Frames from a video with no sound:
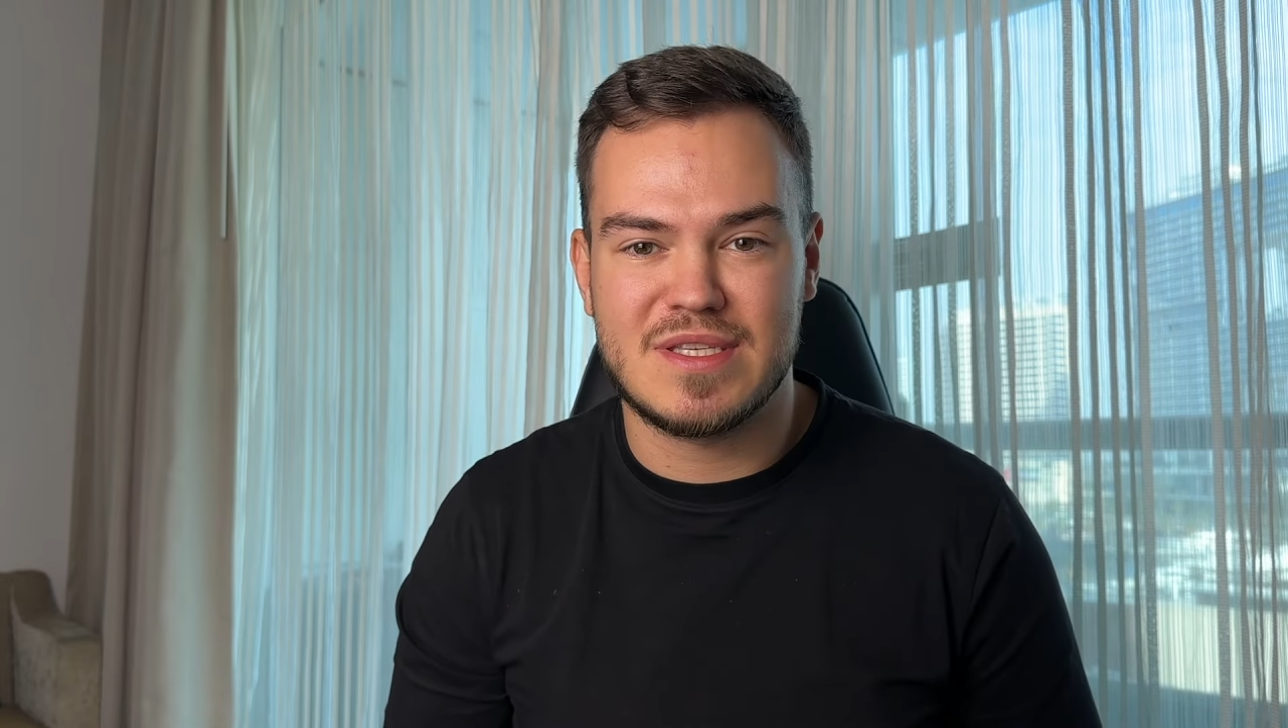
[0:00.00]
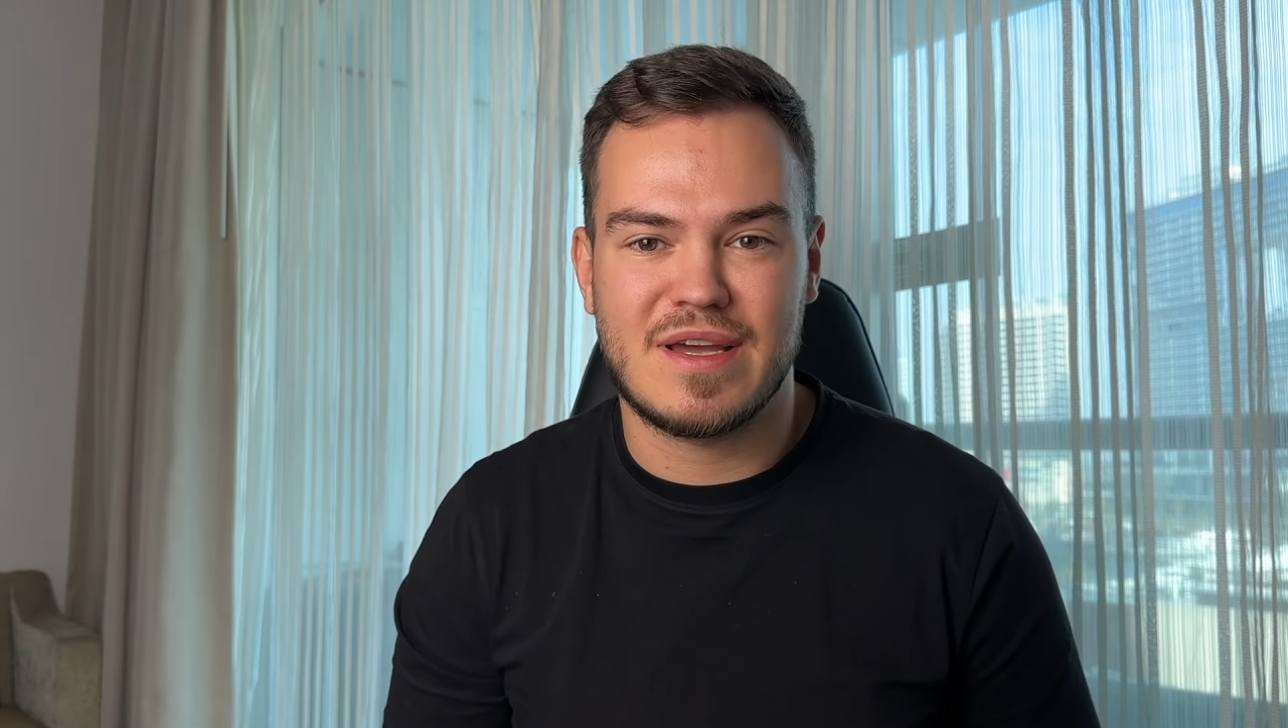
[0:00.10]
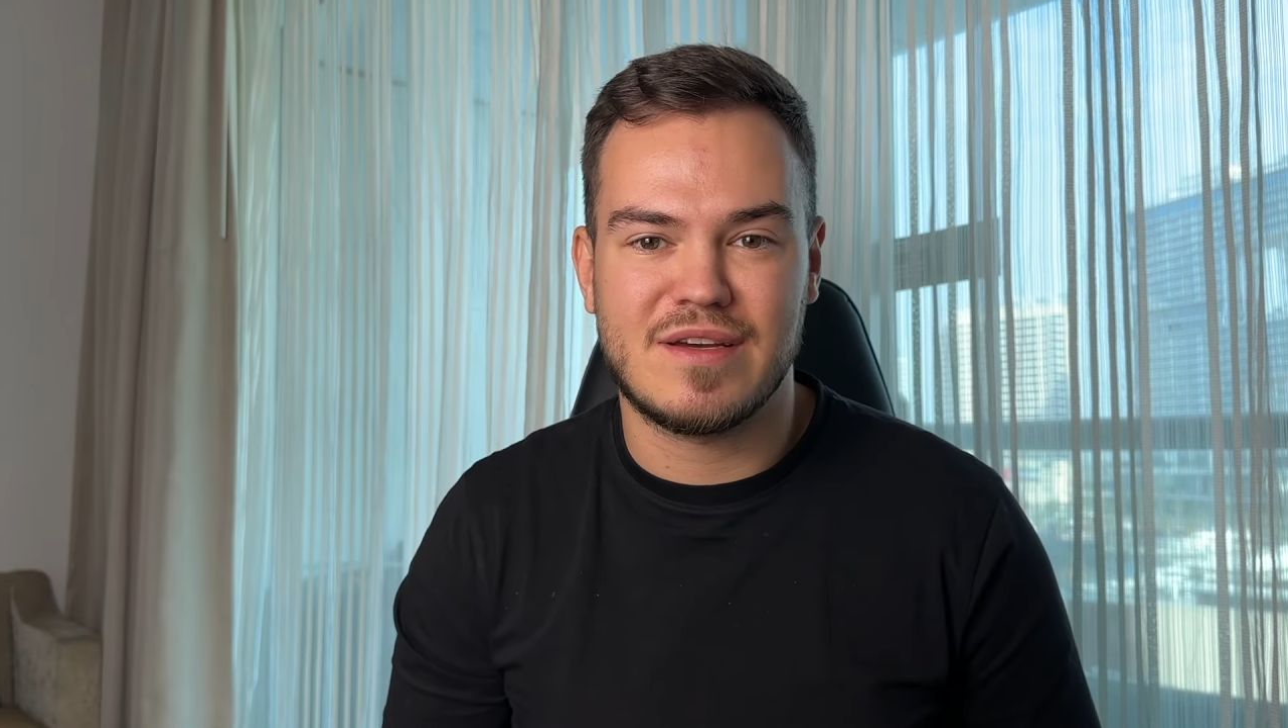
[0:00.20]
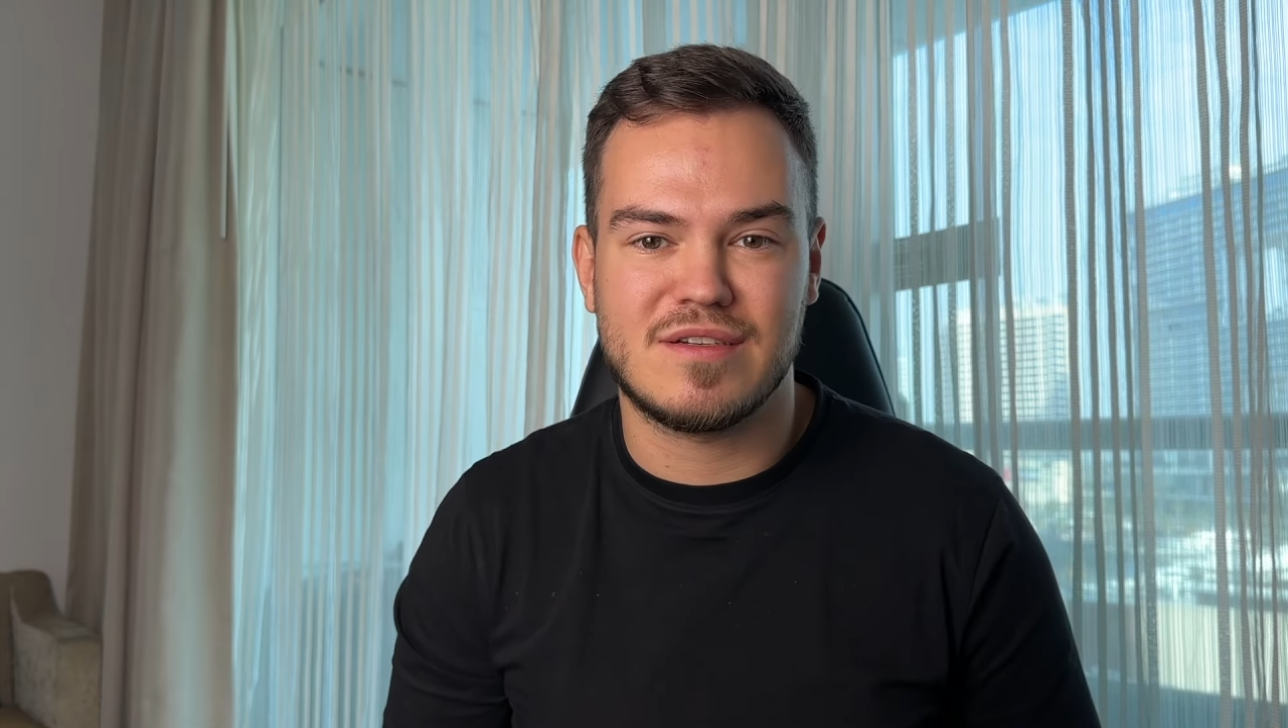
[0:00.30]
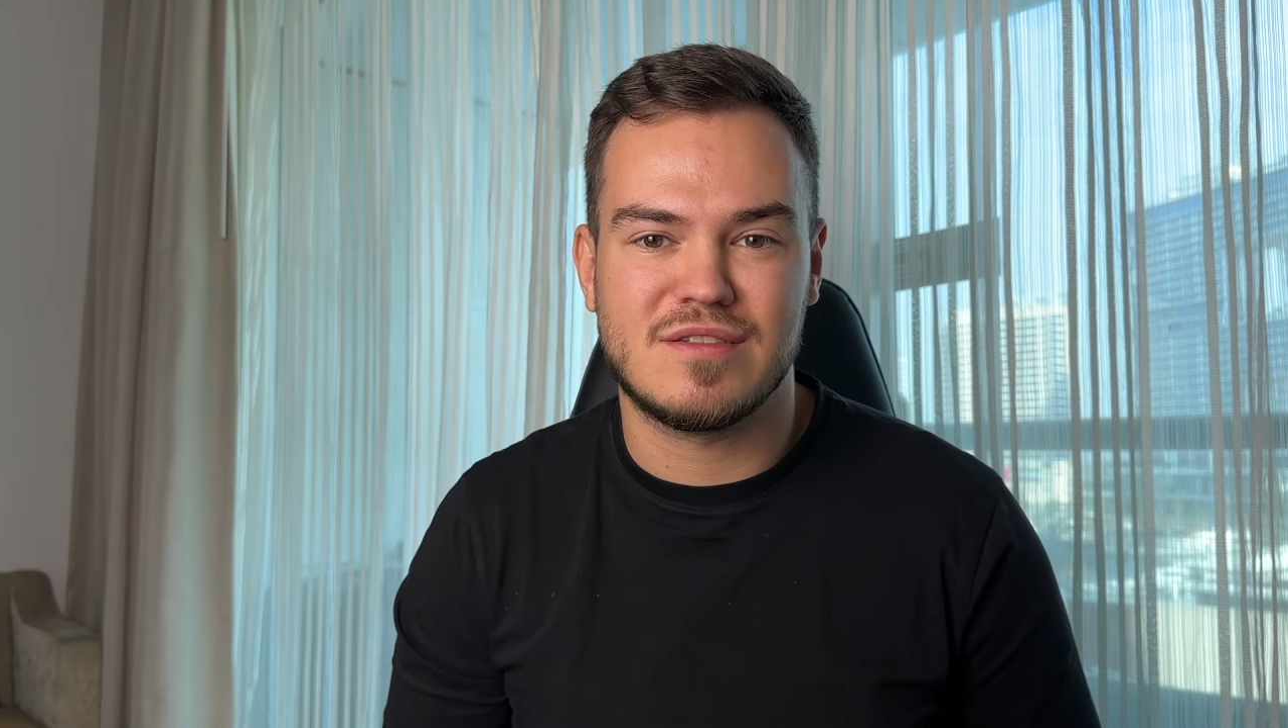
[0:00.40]

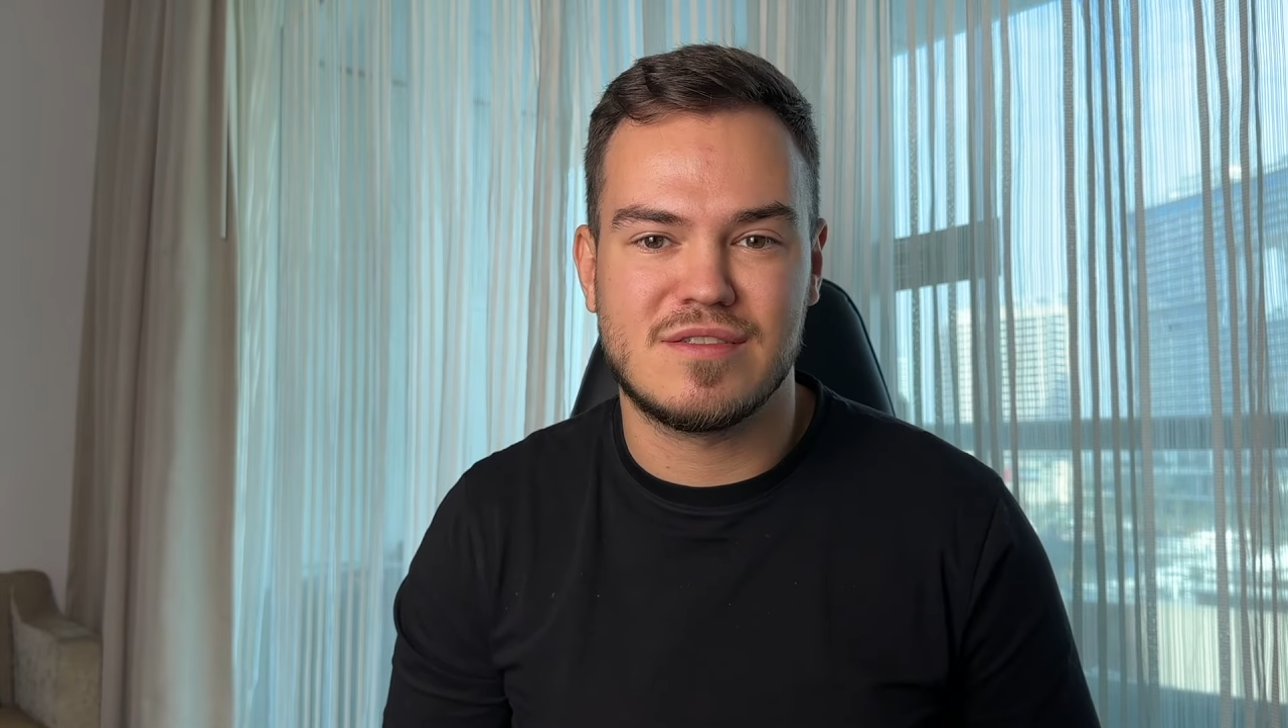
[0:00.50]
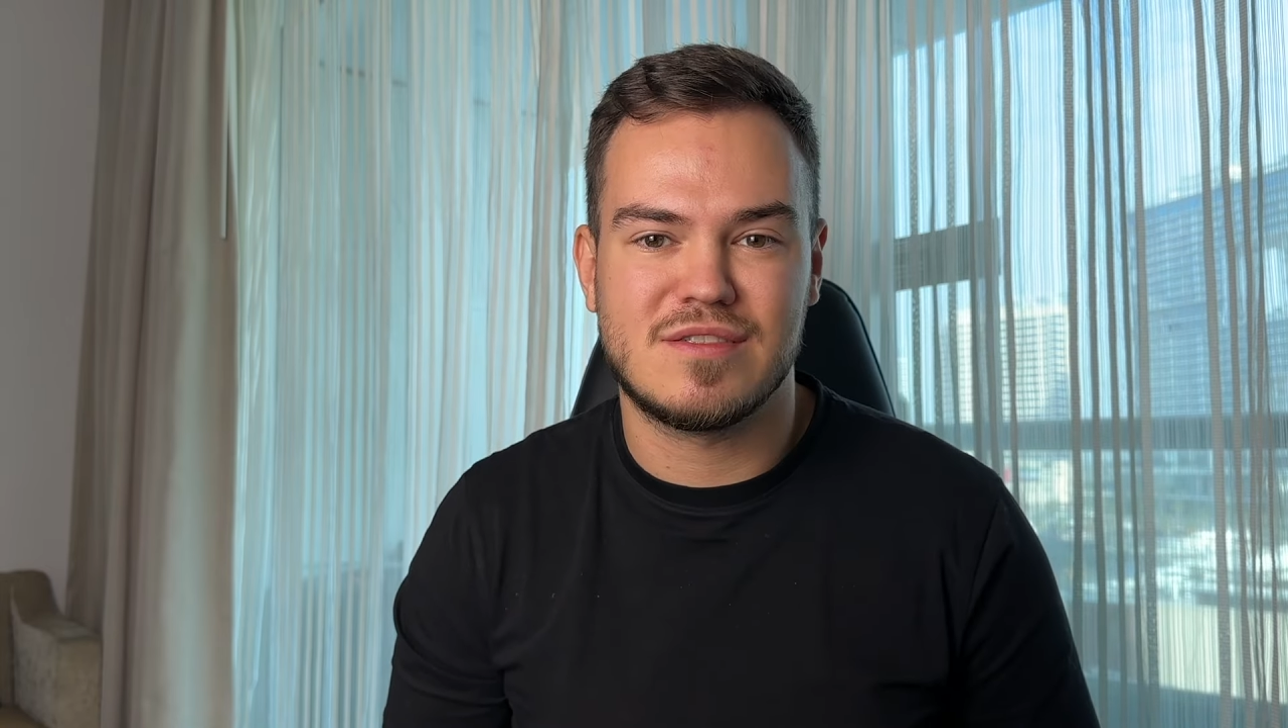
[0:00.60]
style.